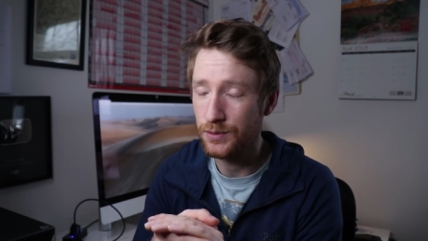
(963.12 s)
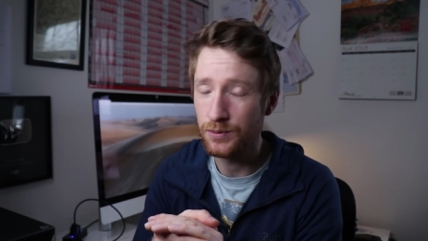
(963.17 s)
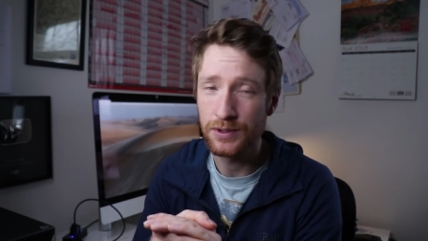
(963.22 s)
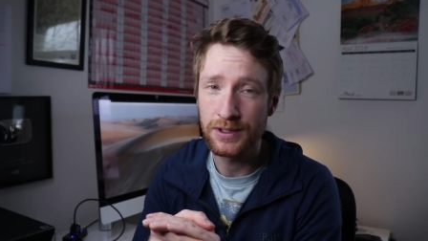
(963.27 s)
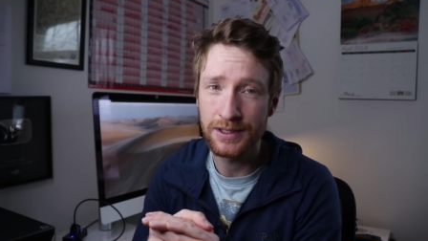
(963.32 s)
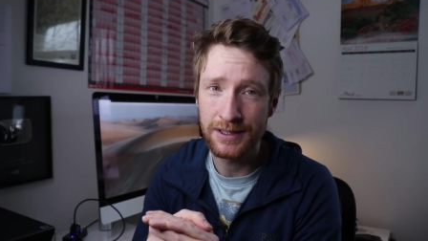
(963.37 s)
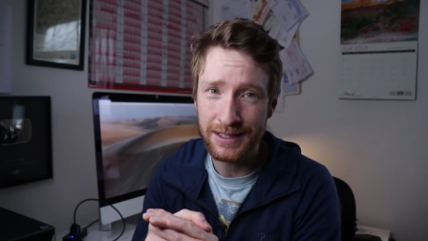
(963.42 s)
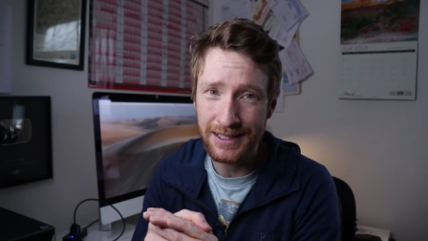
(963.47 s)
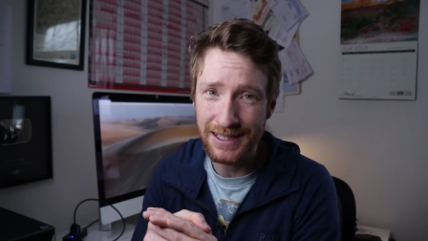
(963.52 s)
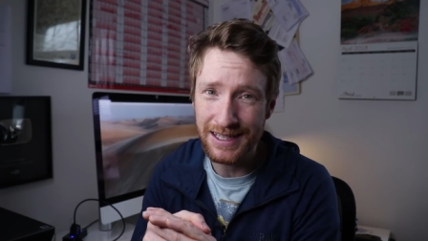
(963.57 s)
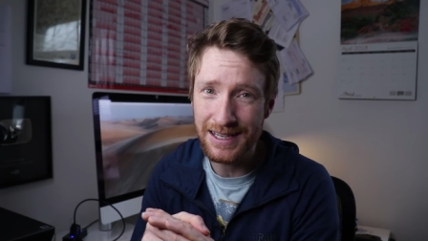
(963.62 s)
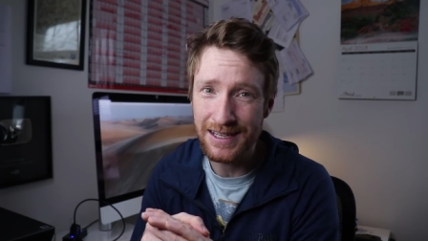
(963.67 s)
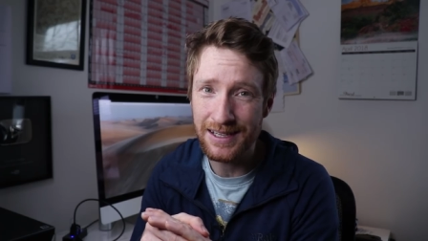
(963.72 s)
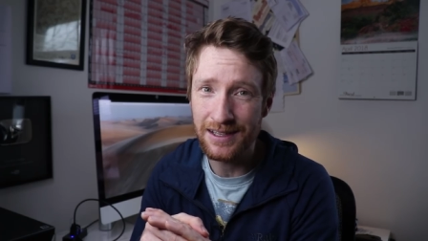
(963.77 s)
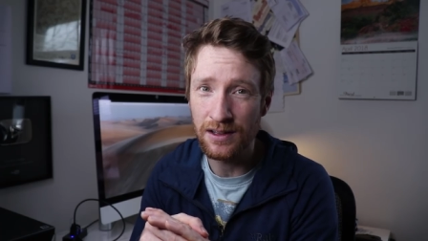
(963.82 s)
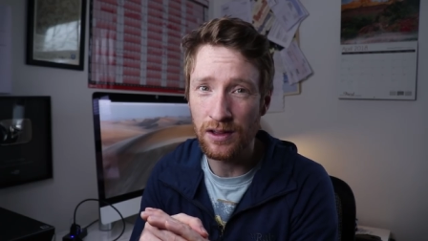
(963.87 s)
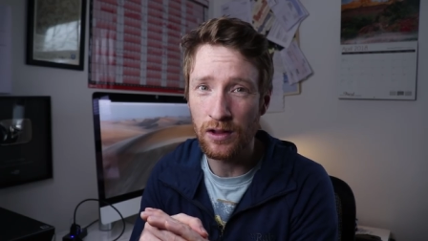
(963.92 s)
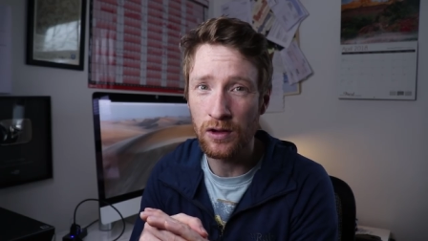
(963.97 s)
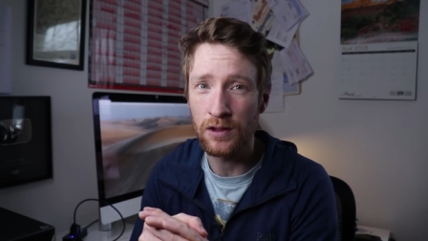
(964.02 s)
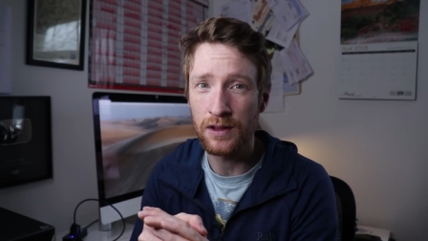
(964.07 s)
you will need
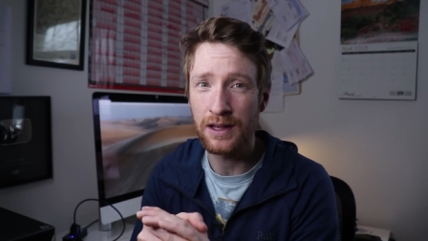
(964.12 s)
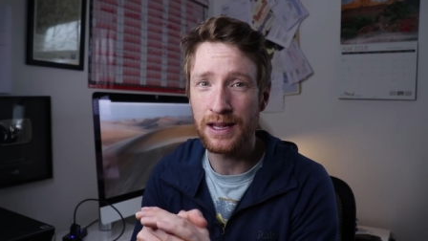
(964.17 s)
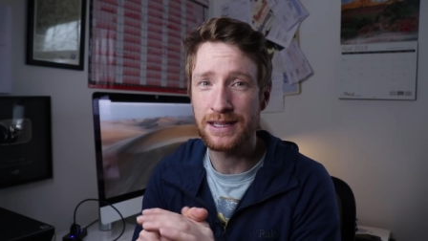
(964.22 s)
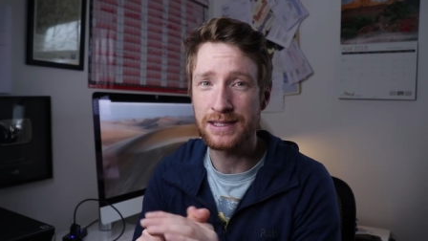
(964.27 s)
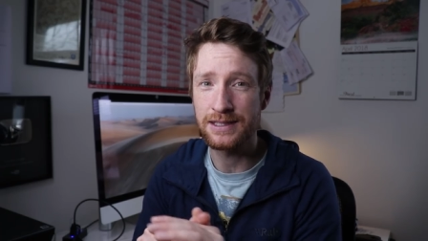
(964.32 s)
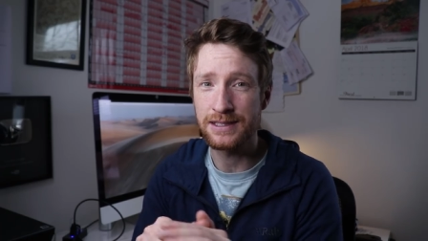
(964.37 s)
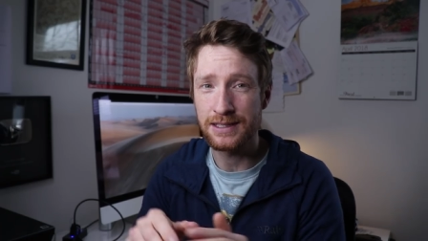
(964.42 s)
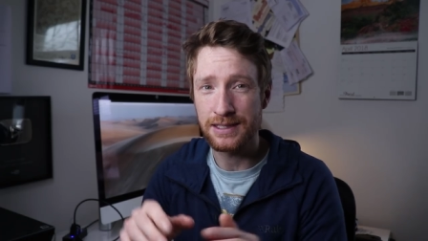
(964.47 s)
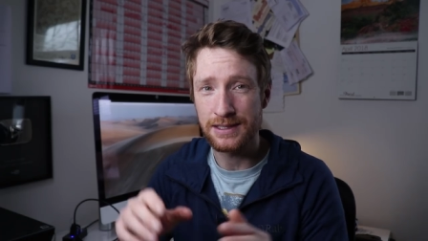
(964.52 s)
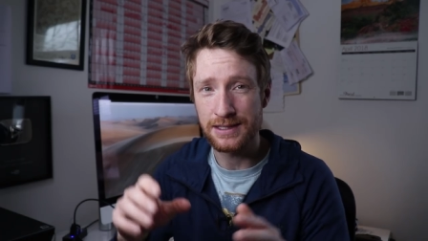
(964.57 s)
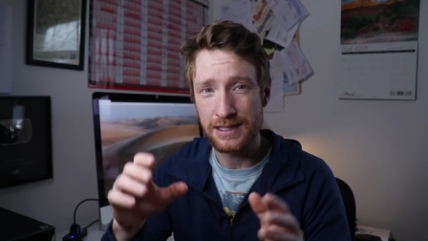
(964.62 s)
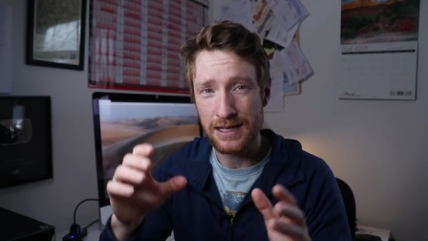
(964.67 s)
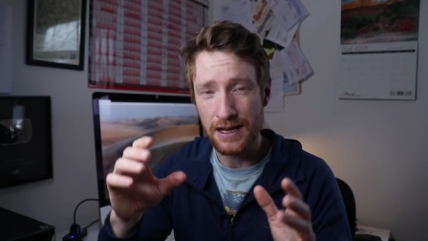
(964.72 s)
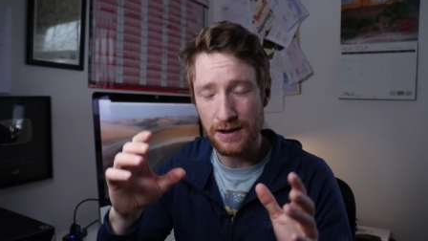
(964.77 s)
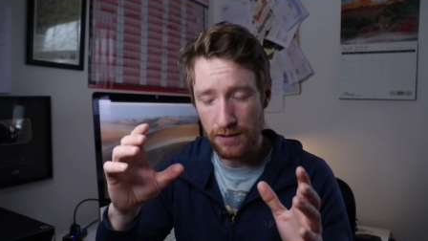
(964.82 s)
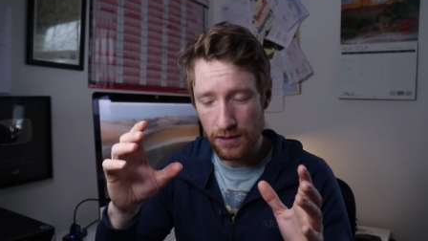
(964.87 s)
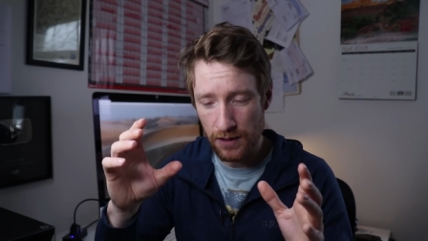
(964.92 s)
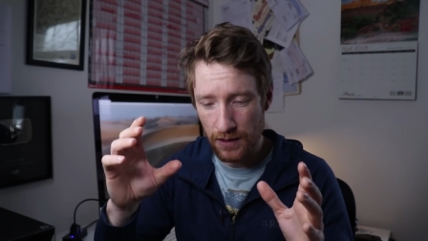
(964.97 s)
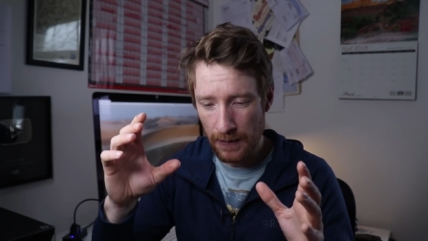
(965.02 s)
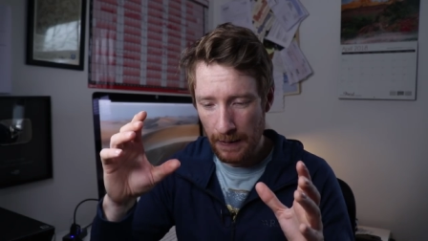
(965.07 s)
a long lens because
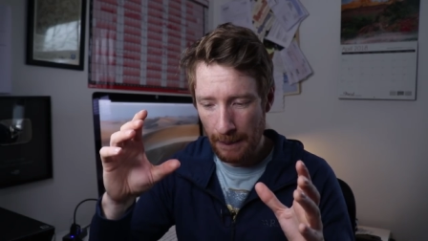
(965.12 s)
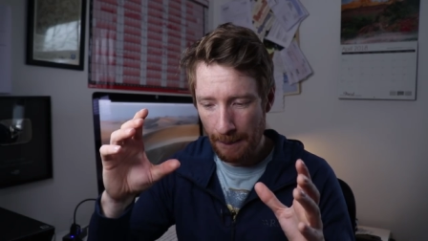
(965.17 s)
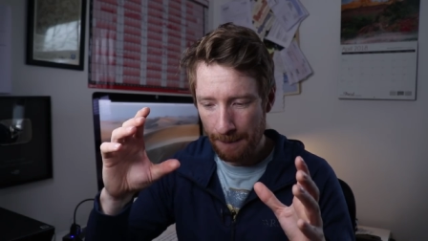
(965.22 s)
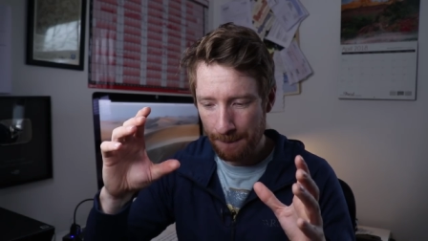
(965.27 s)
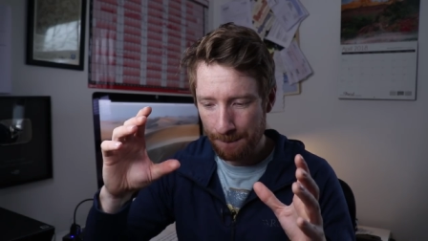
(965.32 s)
there are,